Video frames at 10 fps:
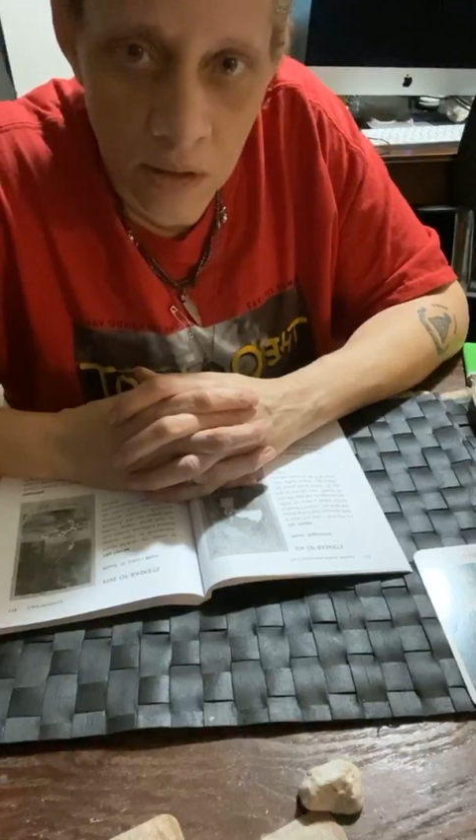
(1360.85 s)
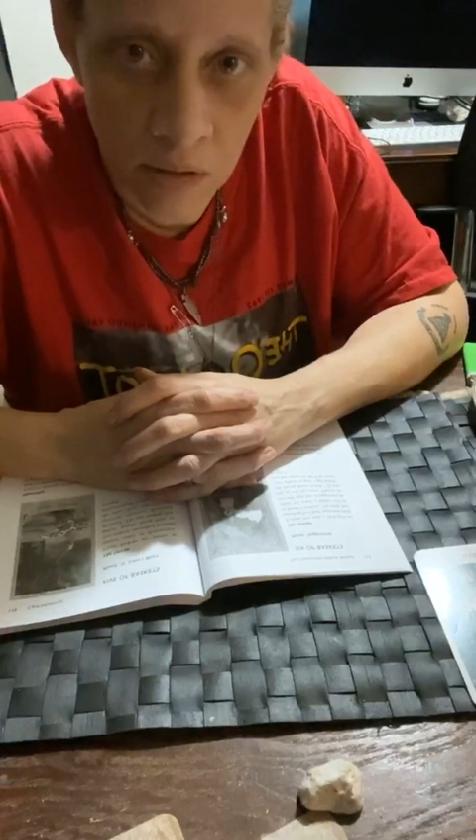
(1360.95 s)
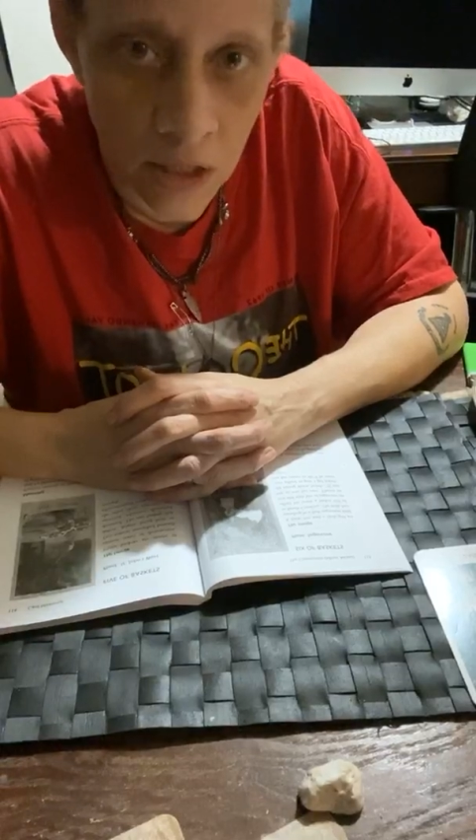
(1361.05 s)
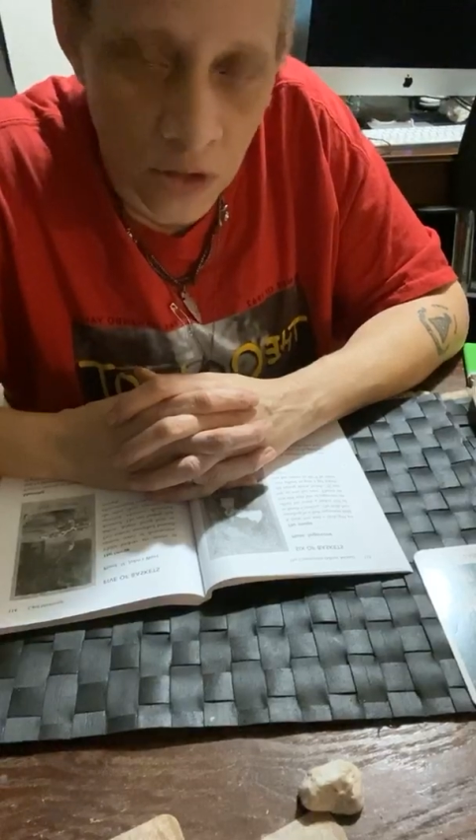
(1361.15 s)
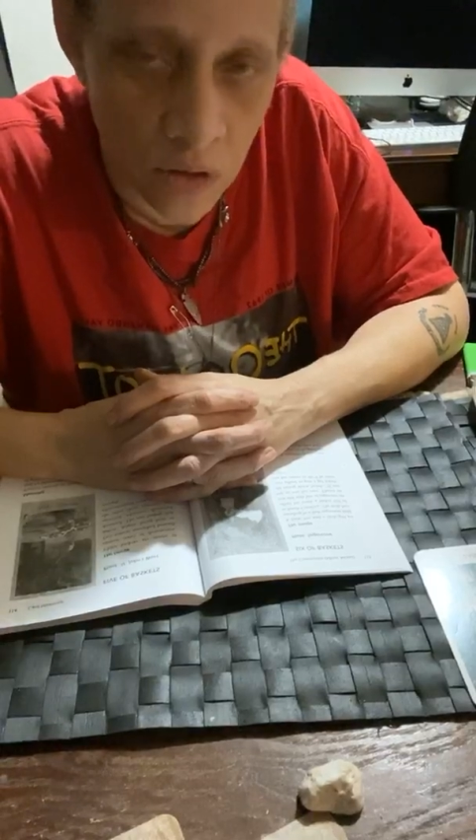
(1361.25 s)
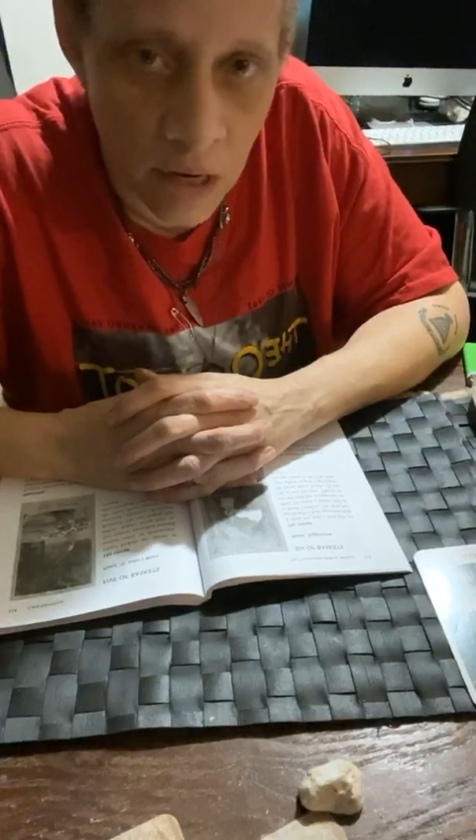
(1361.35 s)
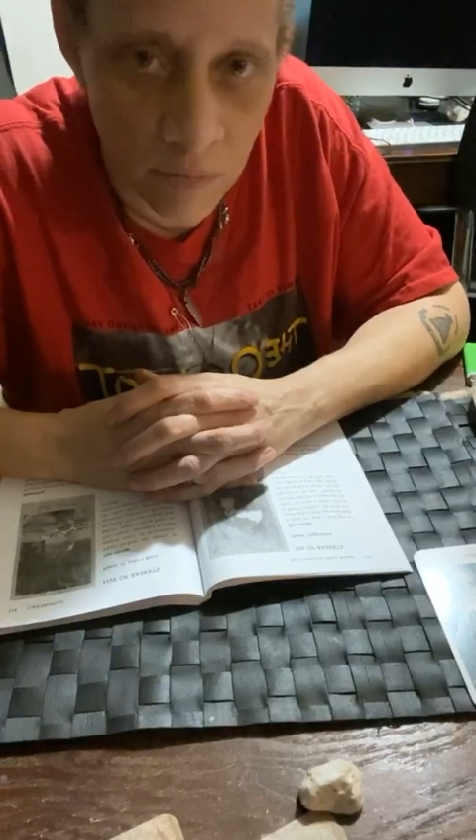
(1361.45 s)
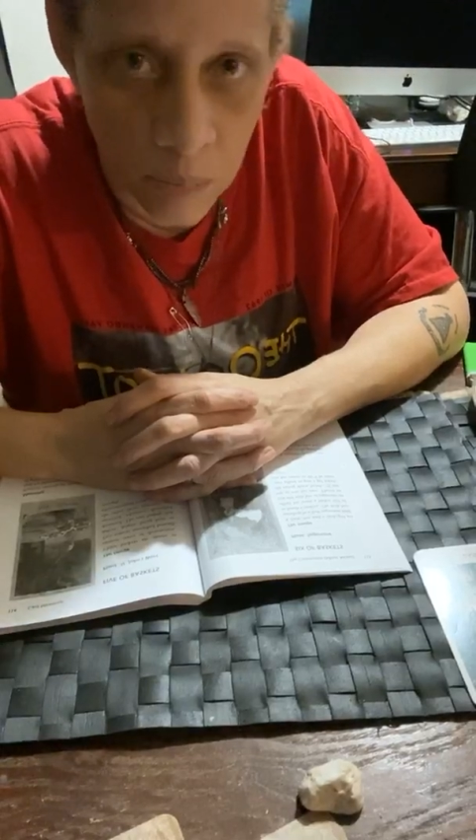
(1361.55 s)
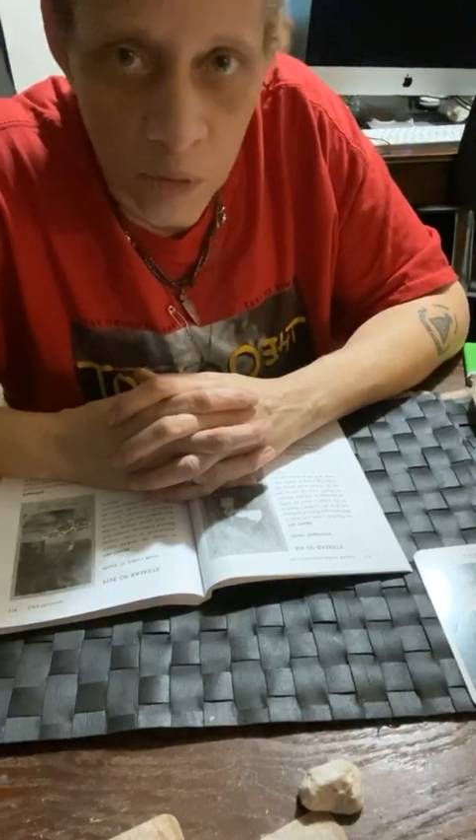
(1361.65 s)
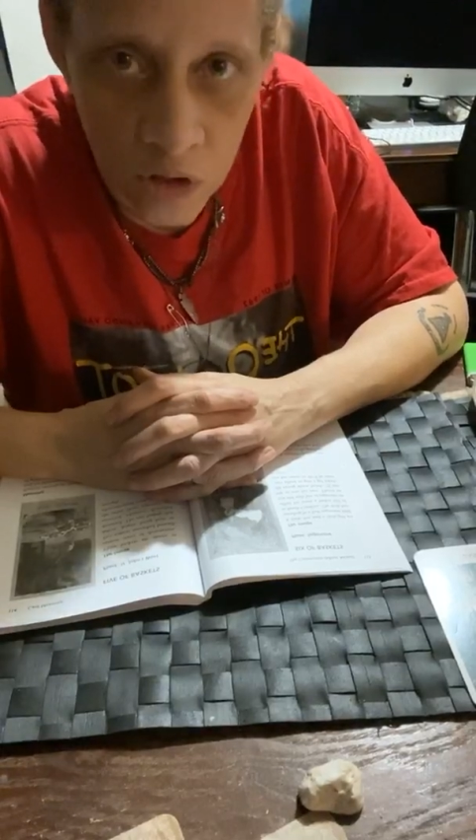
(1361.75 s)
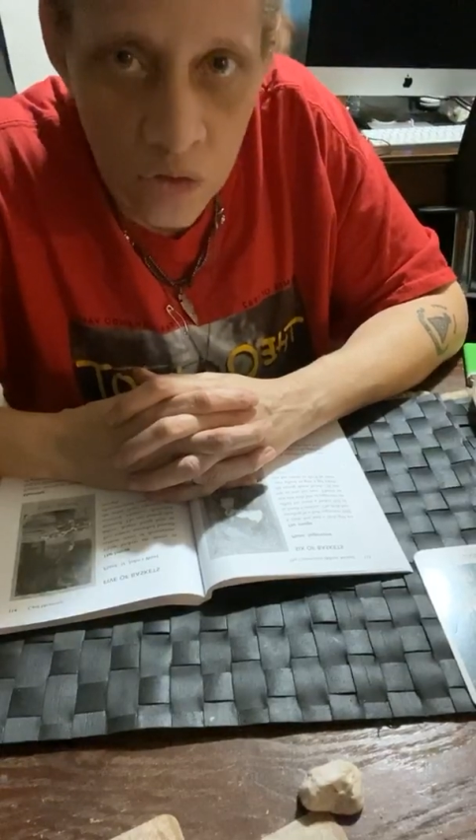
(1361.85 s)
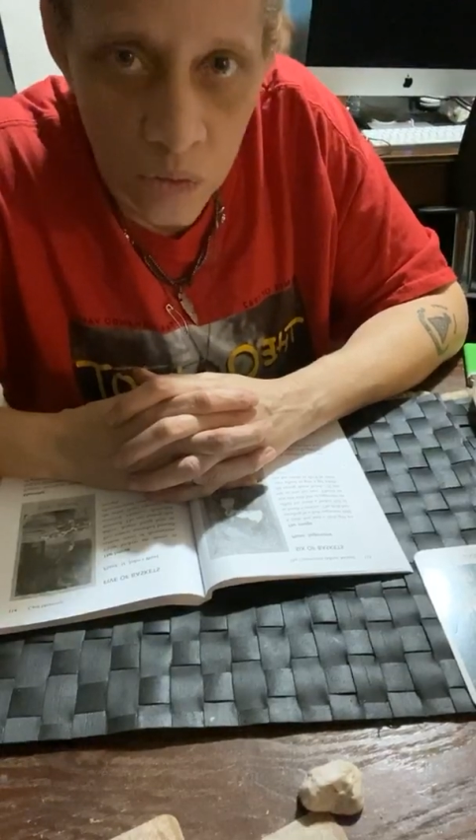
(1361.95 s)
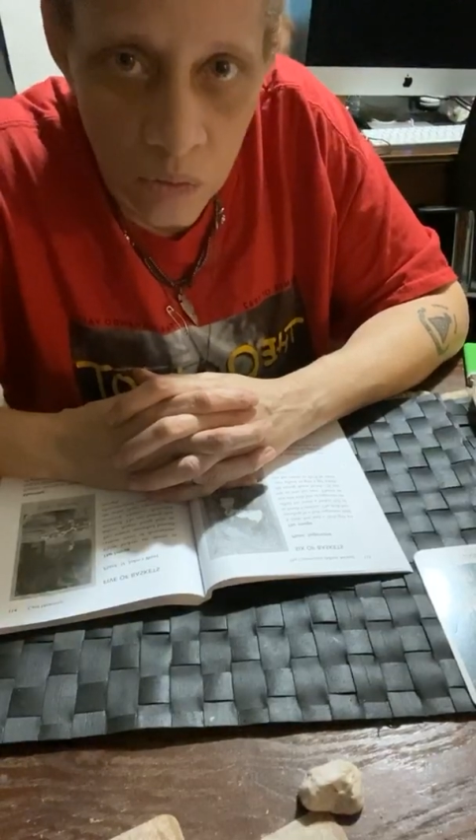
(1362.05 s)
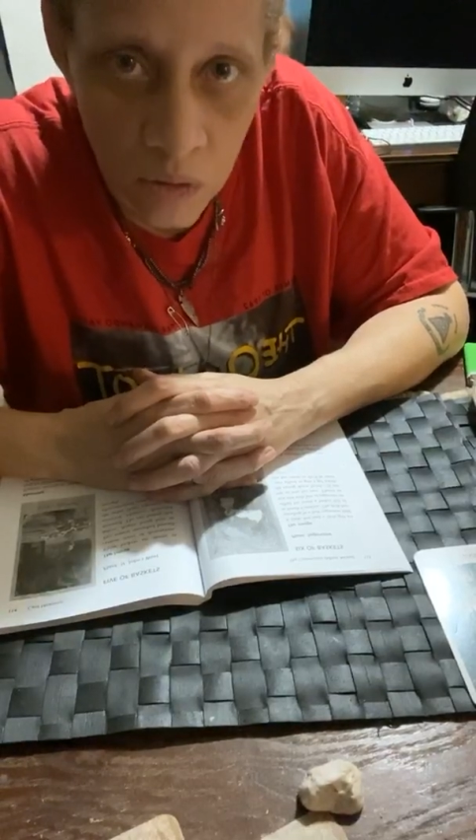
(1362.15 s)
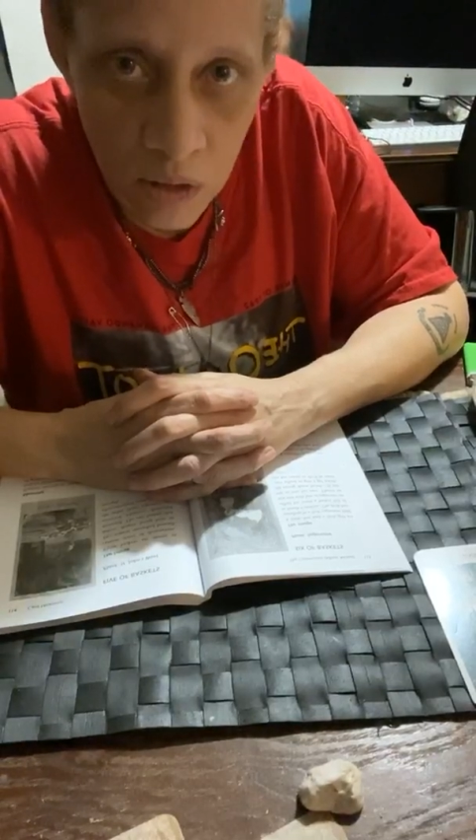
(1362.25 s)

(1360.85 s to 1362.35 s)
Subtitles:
that you're going to have to push through.